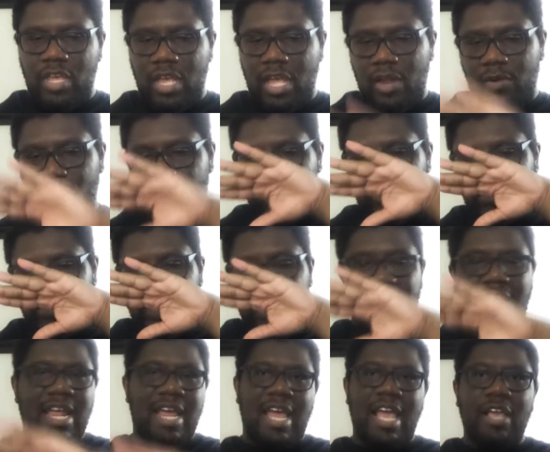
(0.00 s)
I don't know, it's
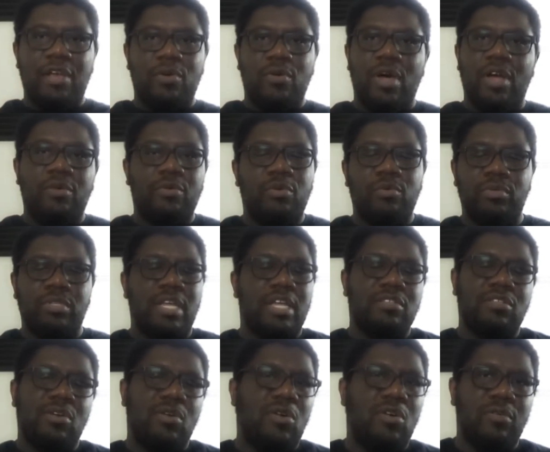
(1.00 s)
like an angle. I don't know what
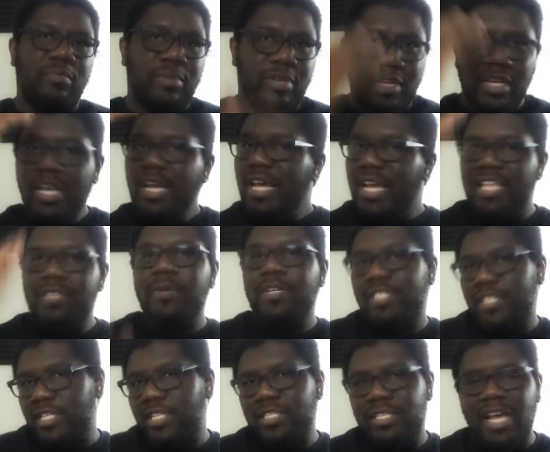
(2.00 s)
that's called, but it's
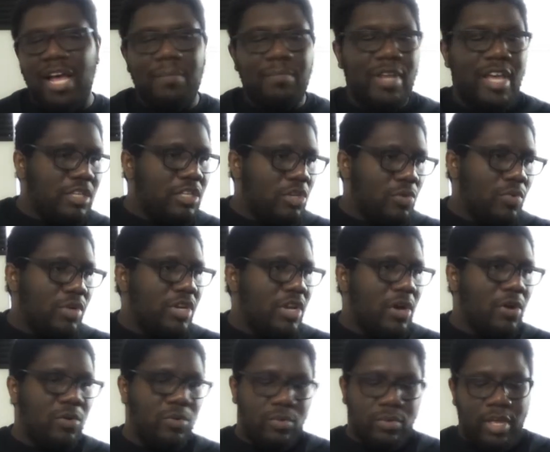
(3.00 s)
basically top down. You would
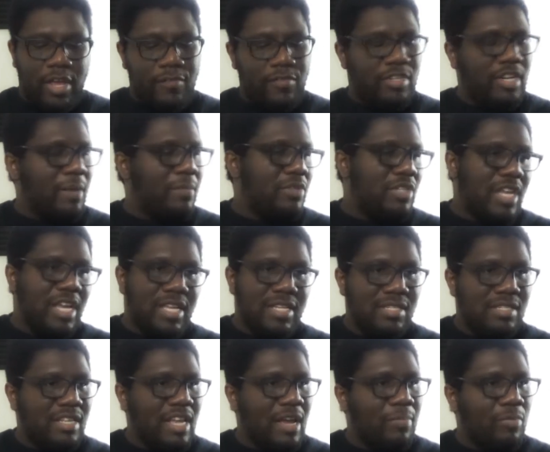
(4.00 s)
know every time you take
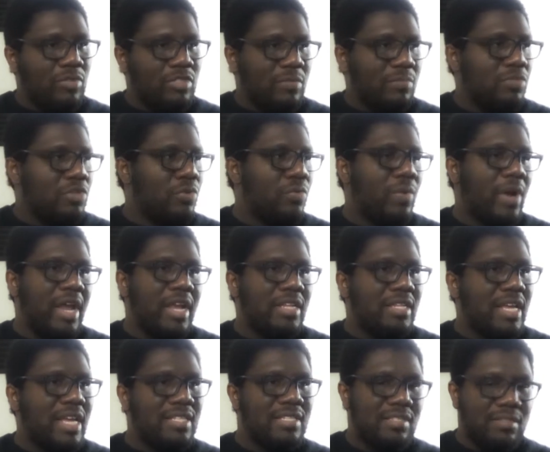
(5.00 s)
a step on some
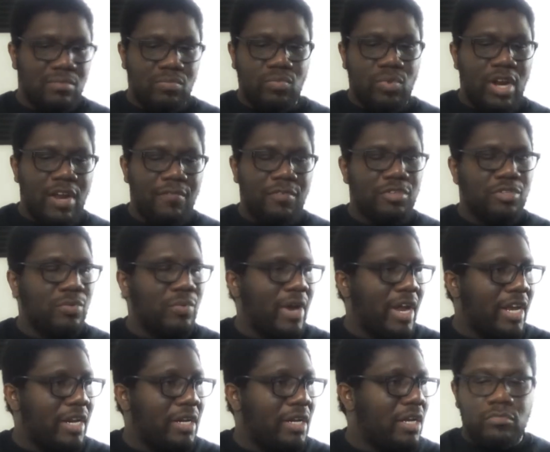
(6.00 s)
terrain, that's whatever
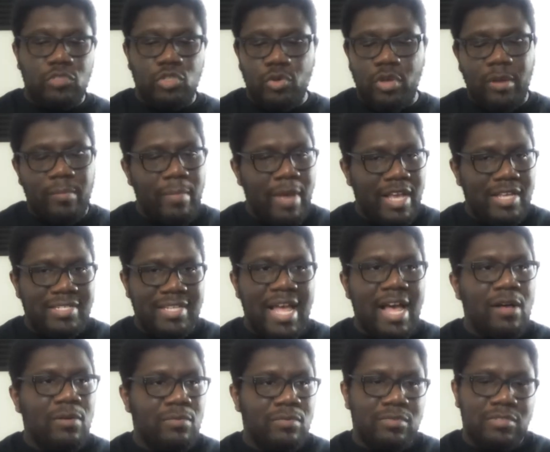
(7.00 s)
terrain, you can make
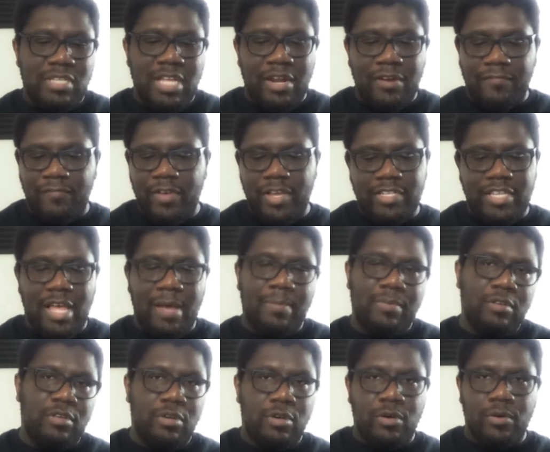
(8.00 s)
sound effects
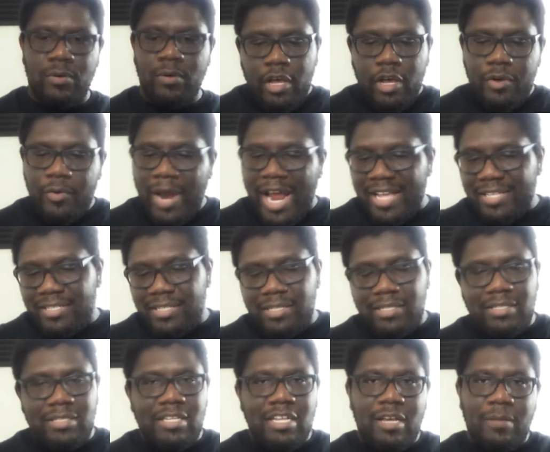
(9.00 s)
happen, you know, a grassy
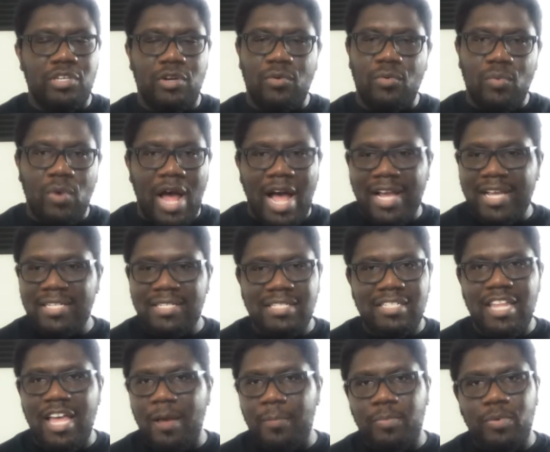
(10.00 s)
step, a rock
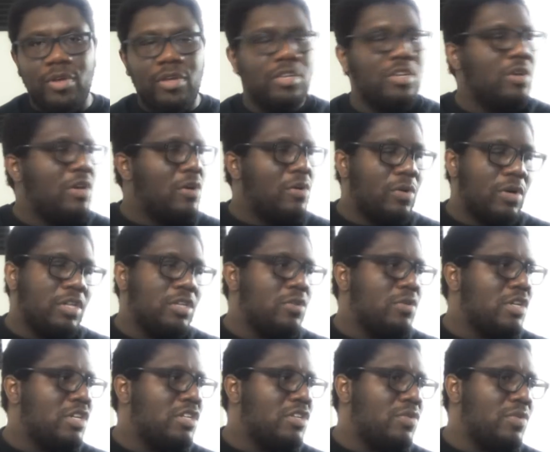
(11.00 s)
step, you know, and
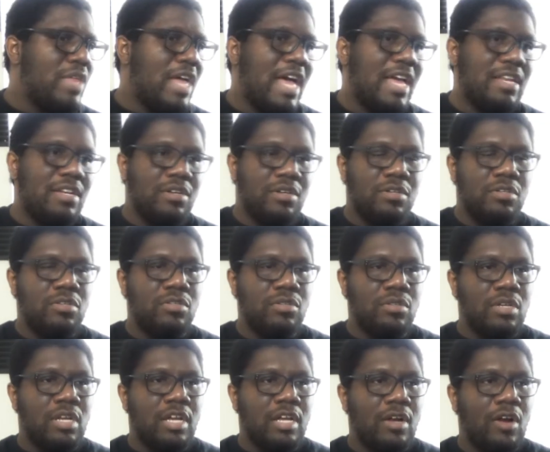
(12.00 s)
you can do that in
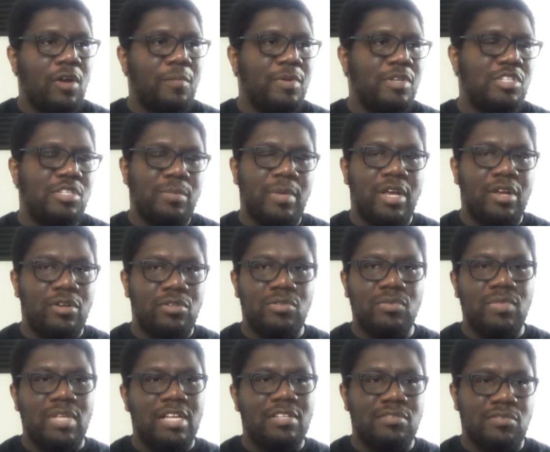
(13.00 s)
RPG Maker
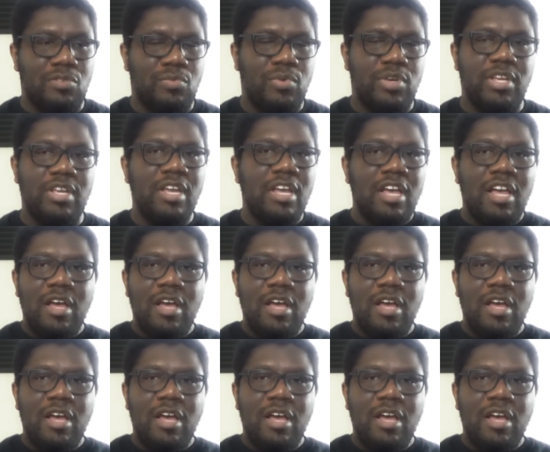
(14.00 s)
2003.